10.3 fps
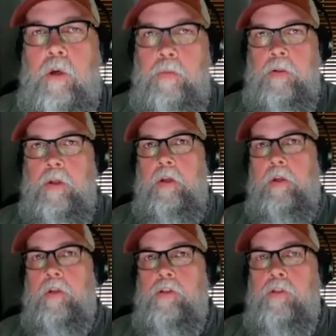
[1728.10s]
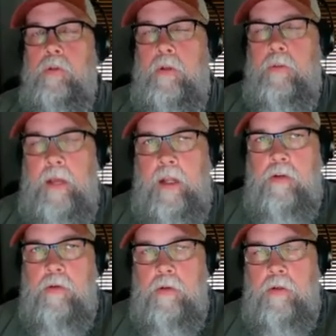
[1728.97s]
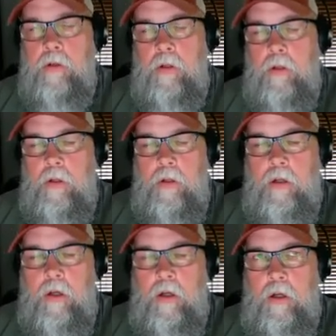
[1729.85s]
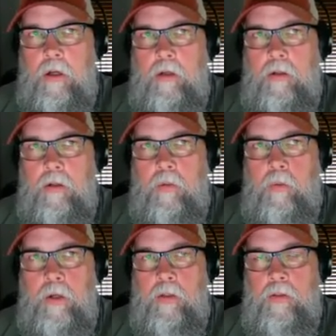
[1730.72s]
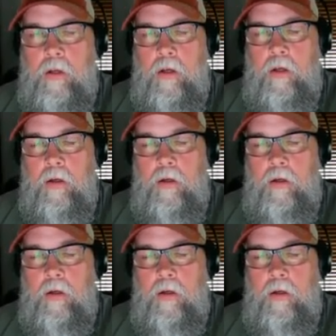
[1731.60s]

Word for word: particular in shooting manual uh with uh